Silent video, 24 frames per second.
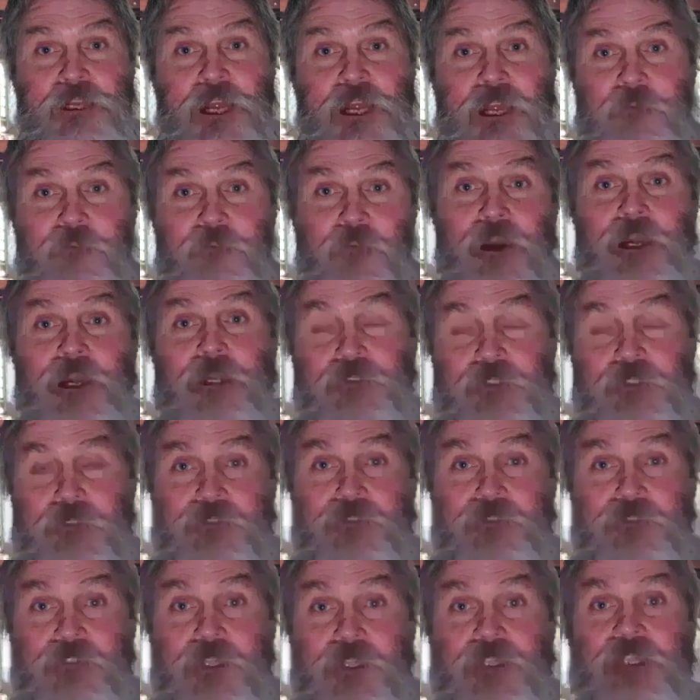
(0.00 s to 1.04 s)
of those who
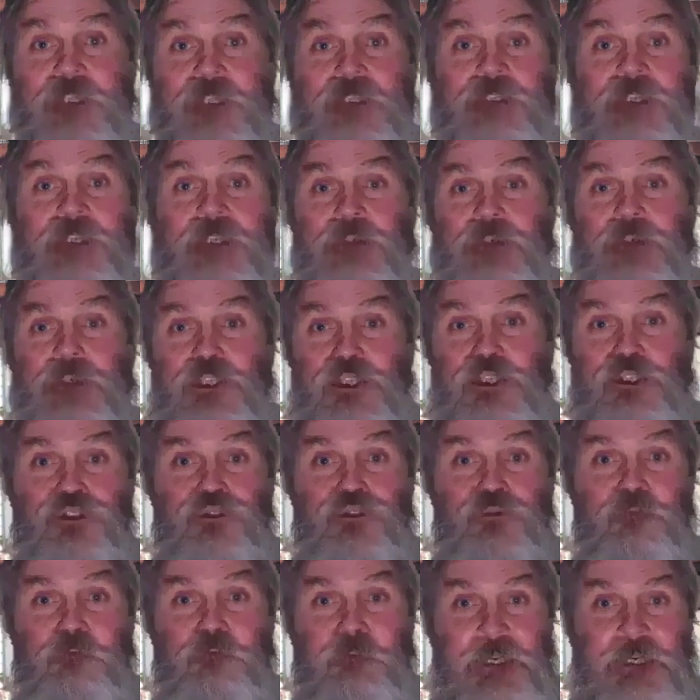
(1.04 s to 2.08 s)
are not righteous,
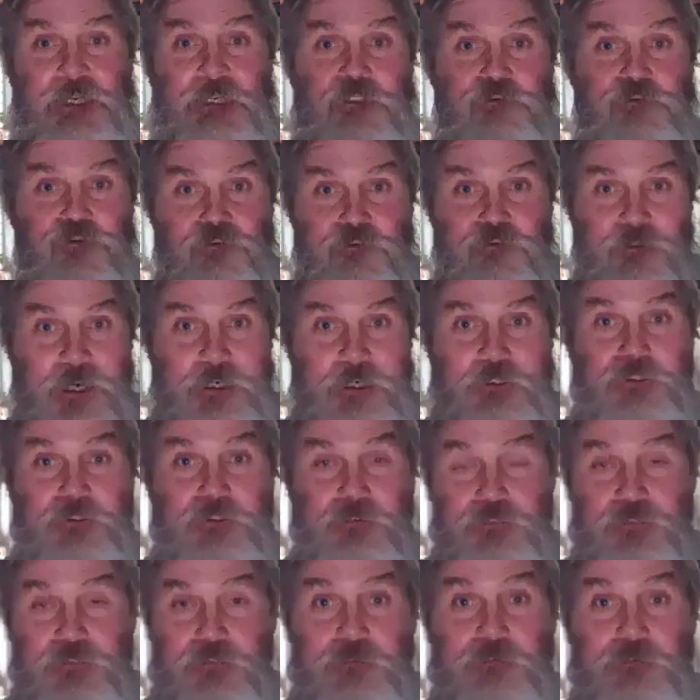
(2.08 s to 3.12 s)
that he's going to
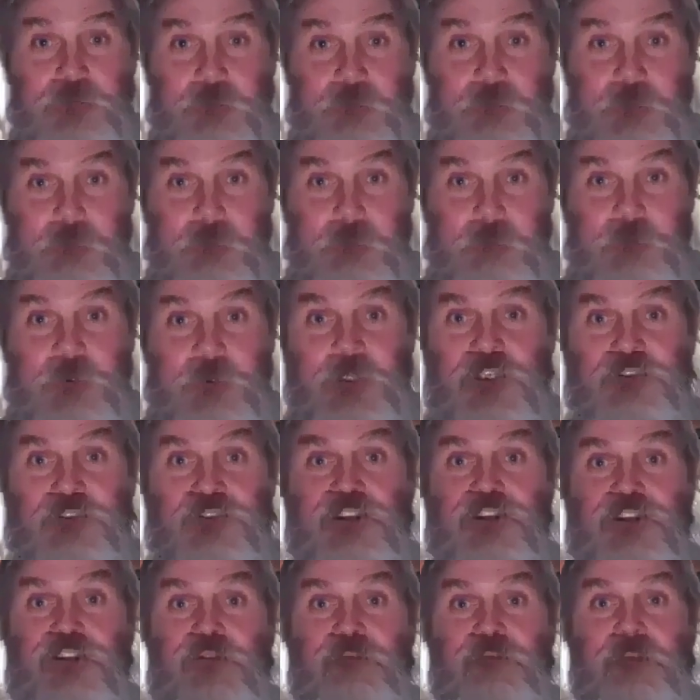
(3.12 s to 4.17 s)
make
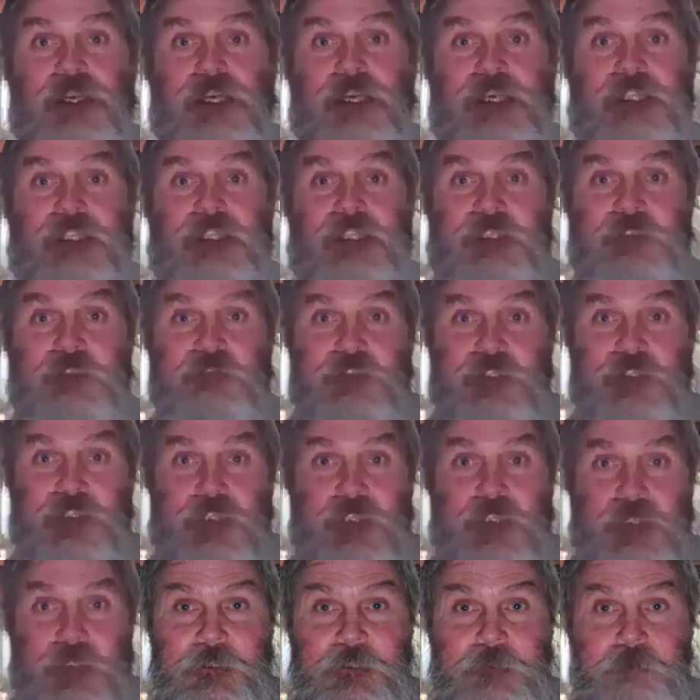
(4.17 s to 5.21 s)
righteous because they're
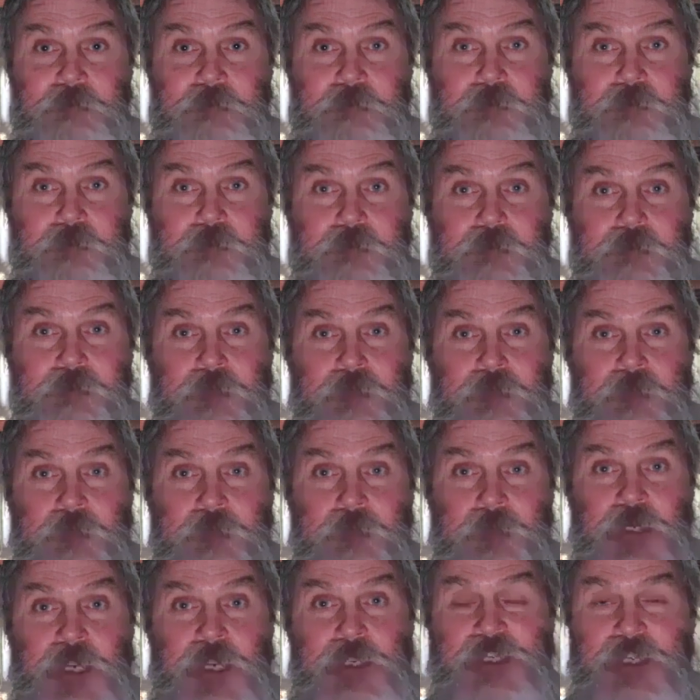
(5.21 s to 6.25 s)
going to believe in
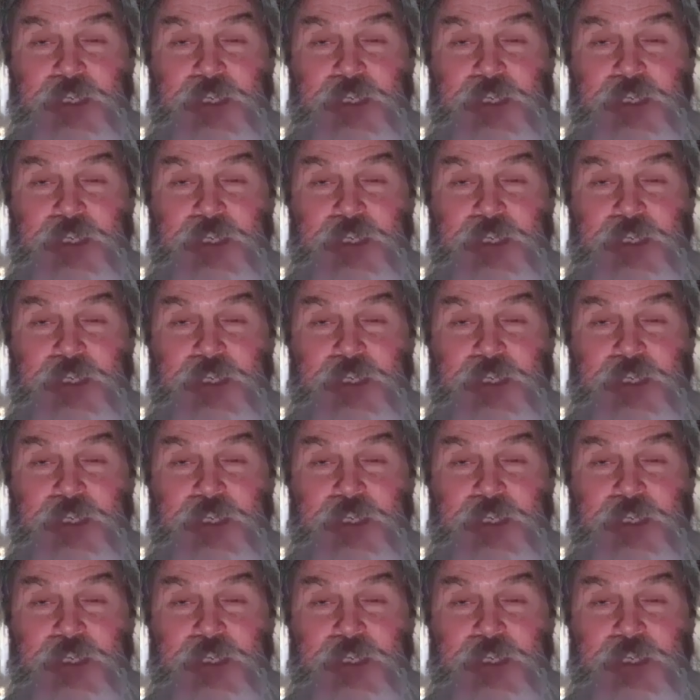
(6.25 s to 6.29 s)
him.